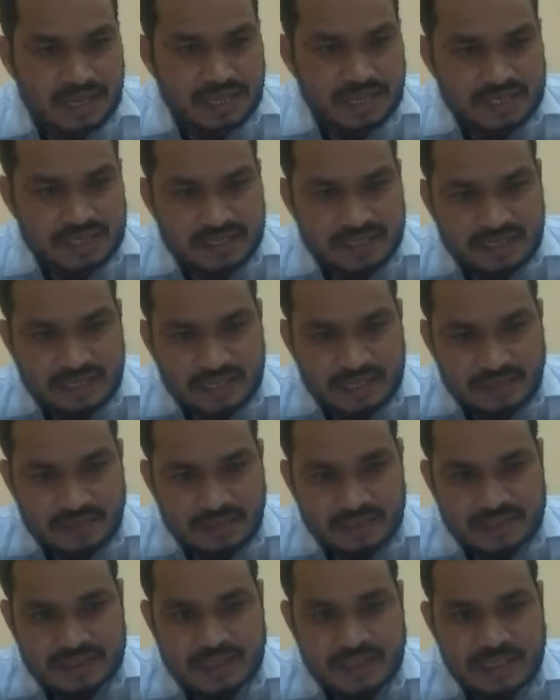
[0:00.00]
these
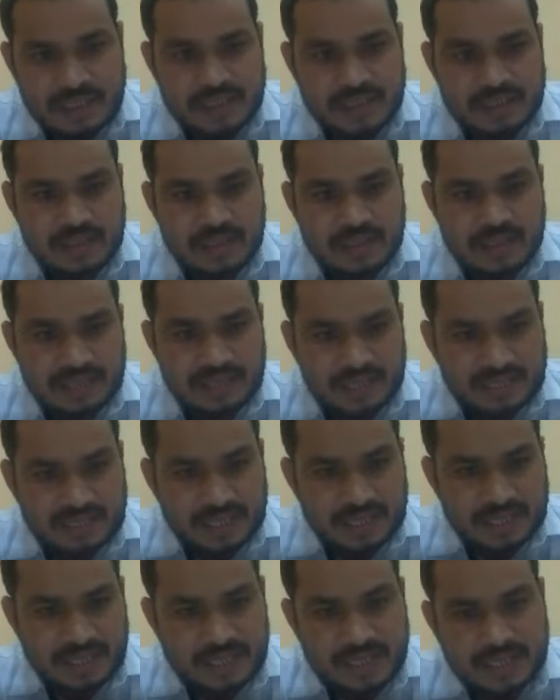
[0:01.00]
networks are
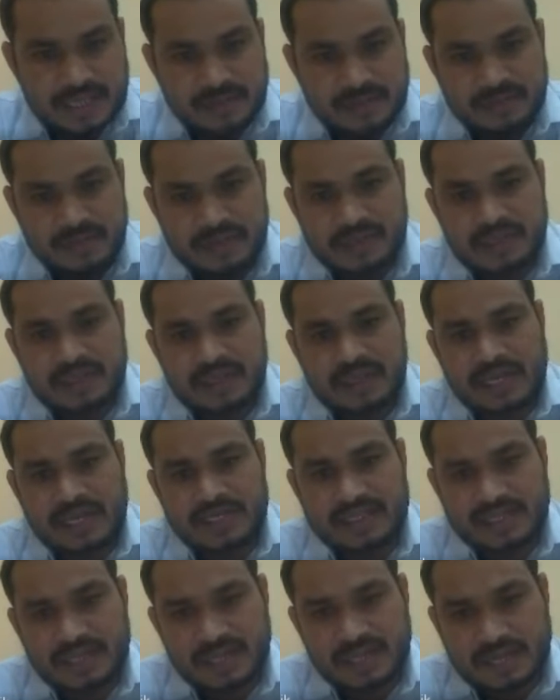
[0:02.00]
interconnected with
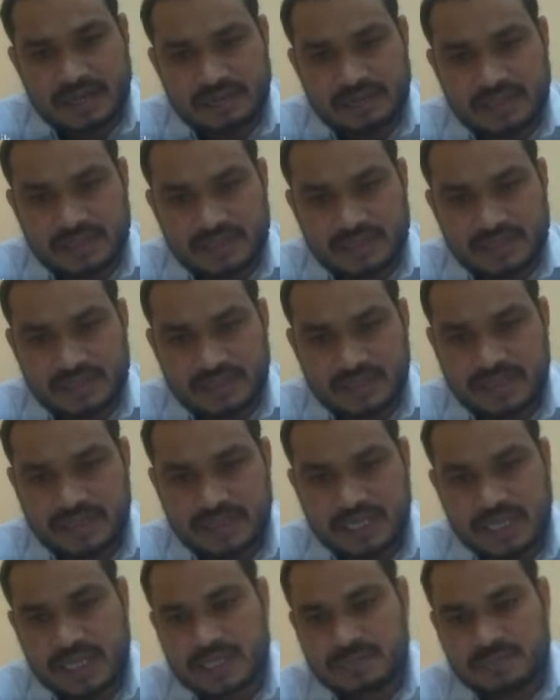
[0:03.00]
natural language
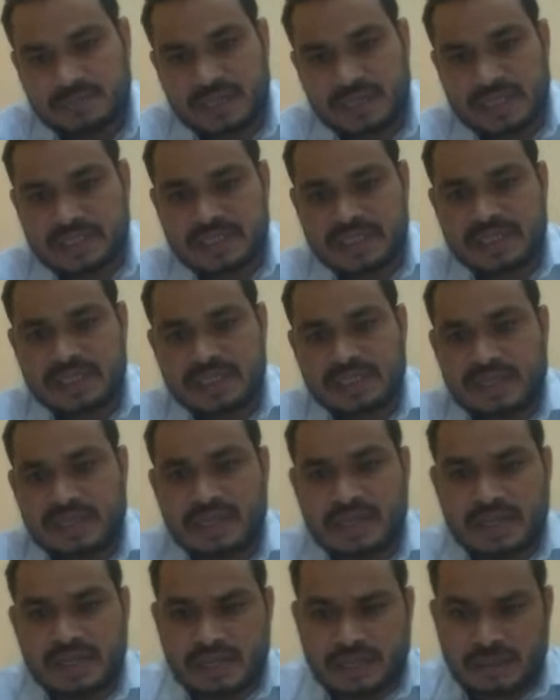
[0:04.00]
take place
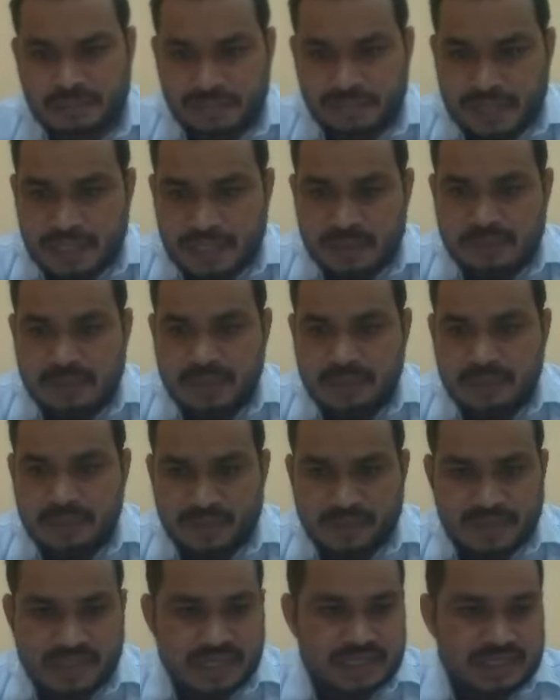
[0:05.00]
medium of
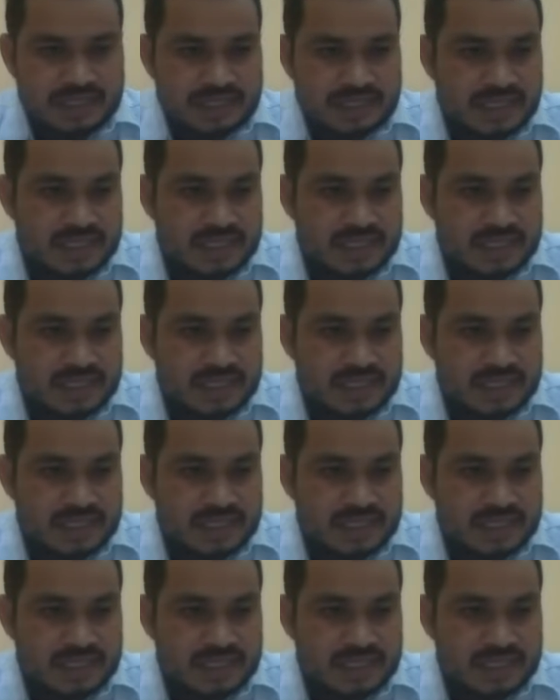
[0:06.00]
communication.